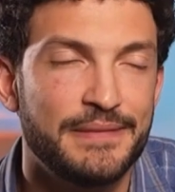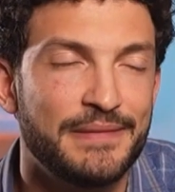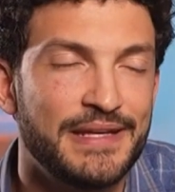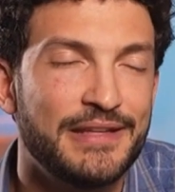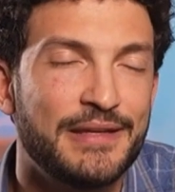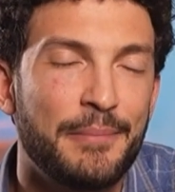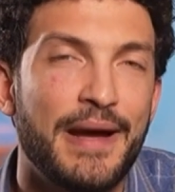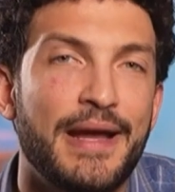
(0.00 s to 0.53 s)

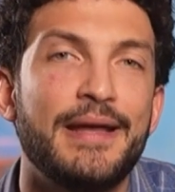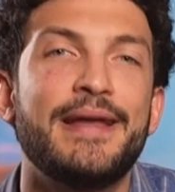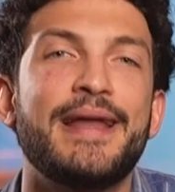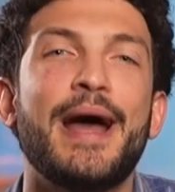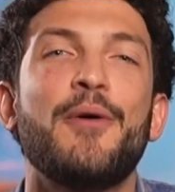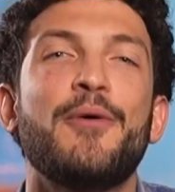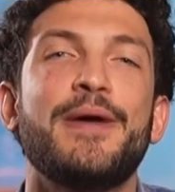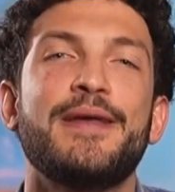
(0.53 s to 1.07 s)
That's about a
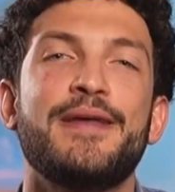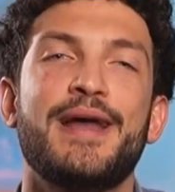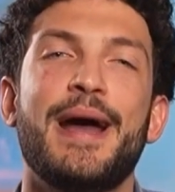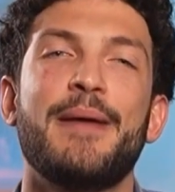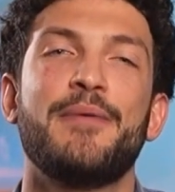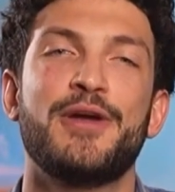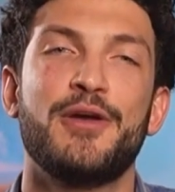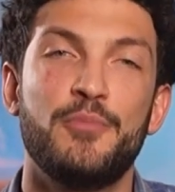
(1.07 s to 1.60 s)
thousand
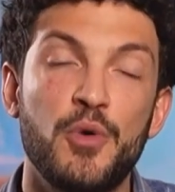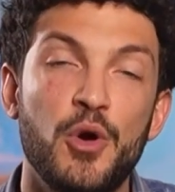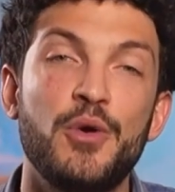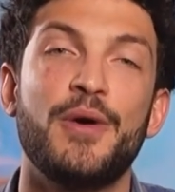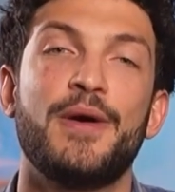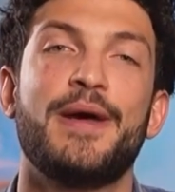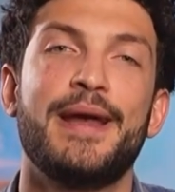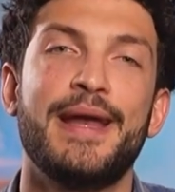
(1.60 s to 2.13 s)
times
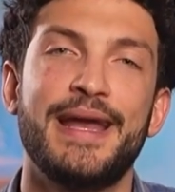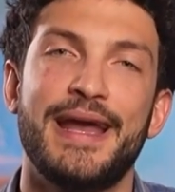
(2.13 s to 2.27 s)
smaller than a